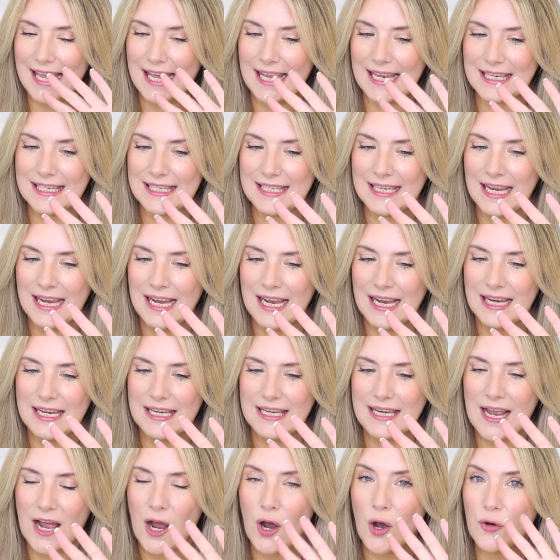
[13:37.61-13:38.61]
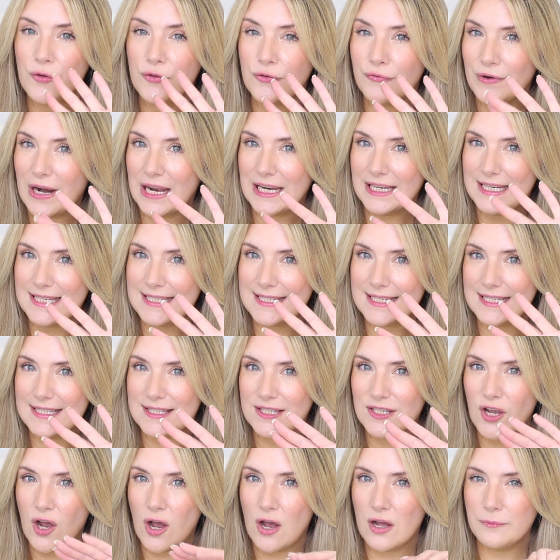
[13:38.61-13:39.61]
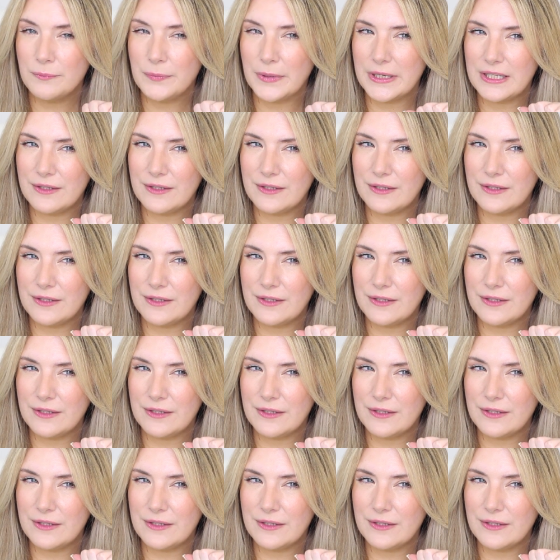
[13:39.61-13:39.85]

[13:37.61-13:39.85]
and now the redness is gone,